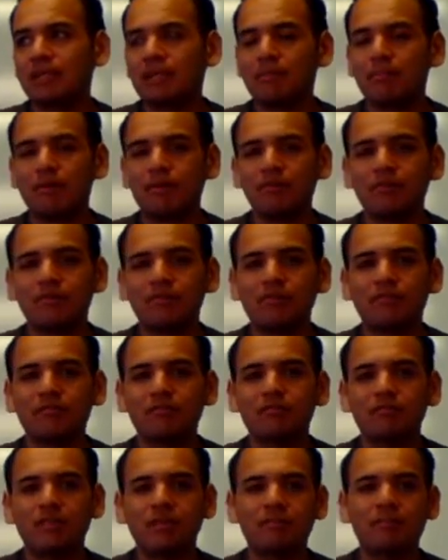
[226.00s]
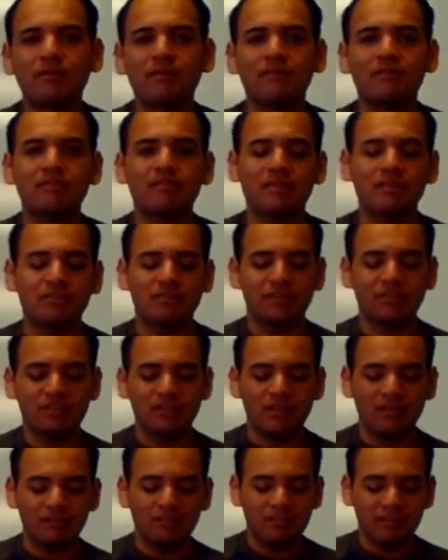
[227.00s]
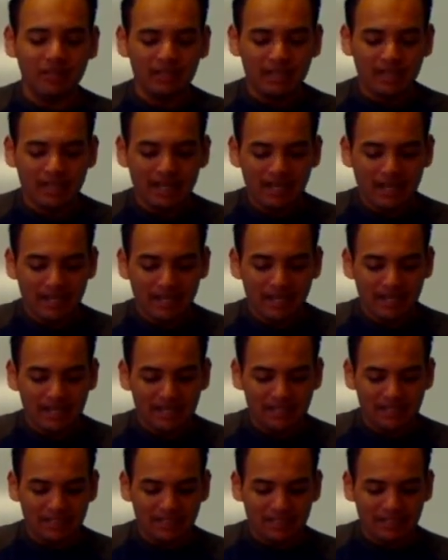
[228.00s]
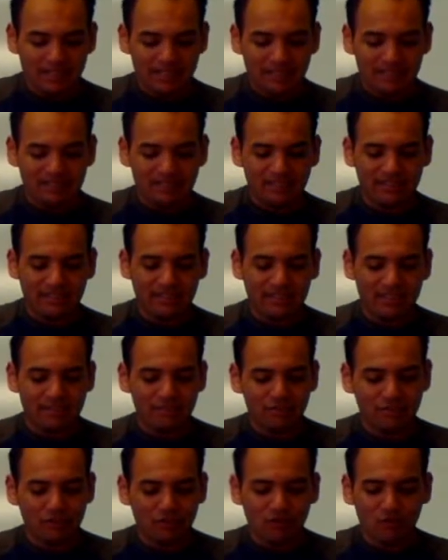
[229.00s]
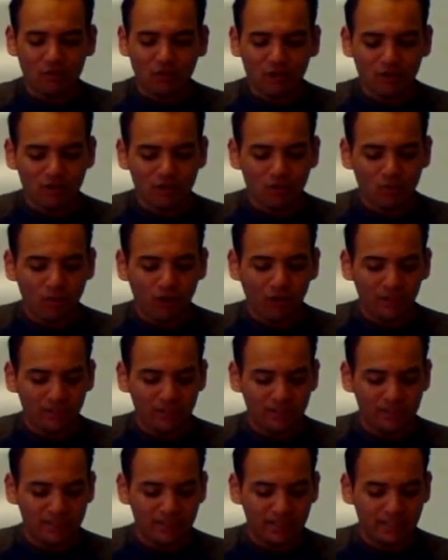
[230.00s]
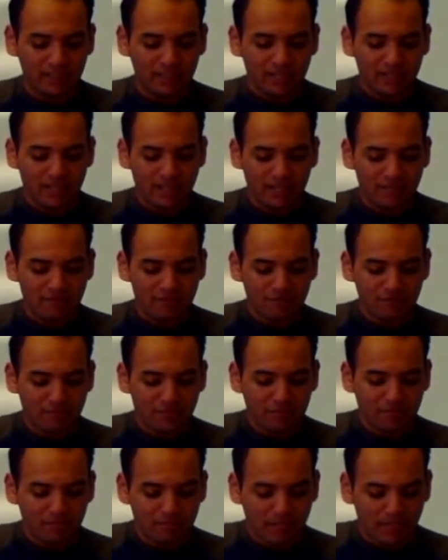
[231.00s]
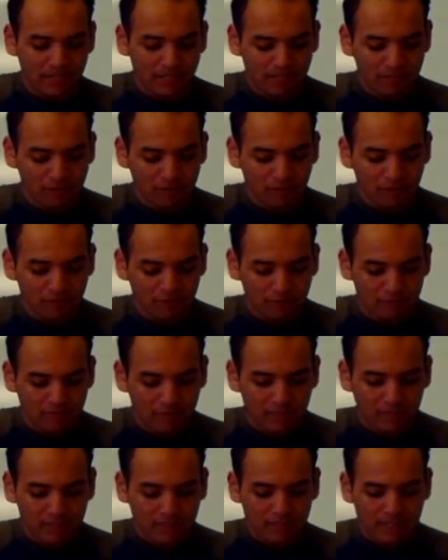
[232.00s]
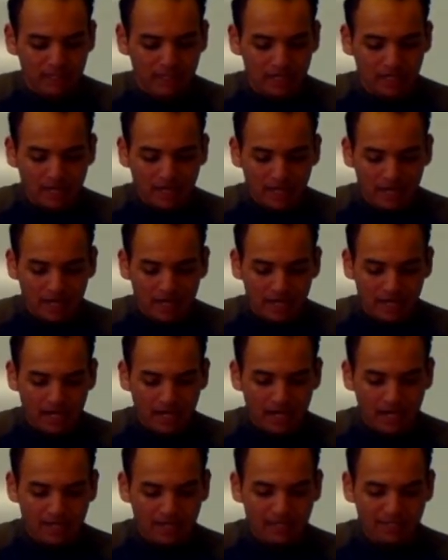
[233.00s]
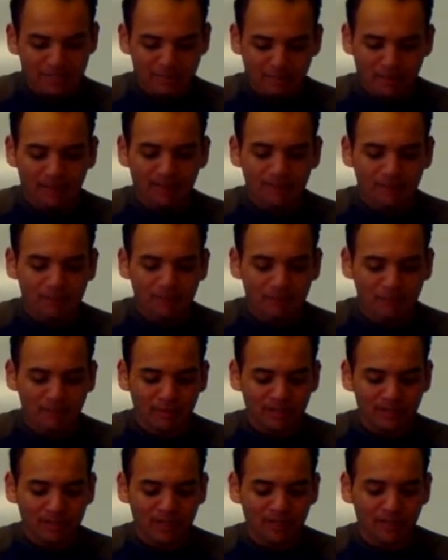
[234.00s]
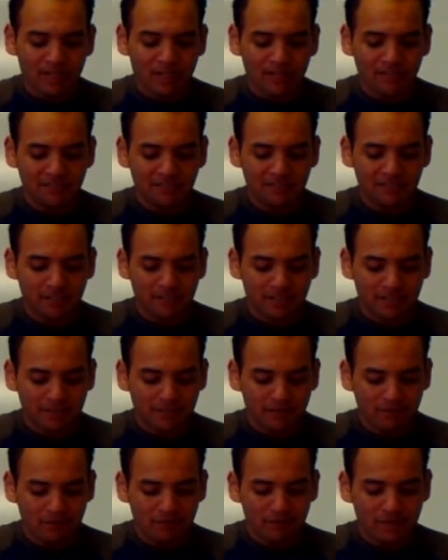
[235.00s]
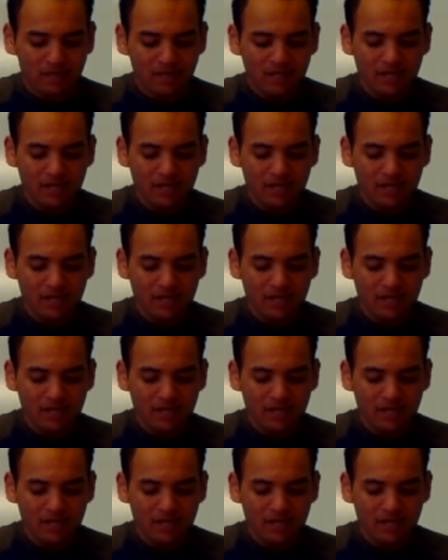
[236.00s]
personal interest column, and it says "You Are No Washington." It's written by Joan Rarian, and it's by the Women's International Media Group.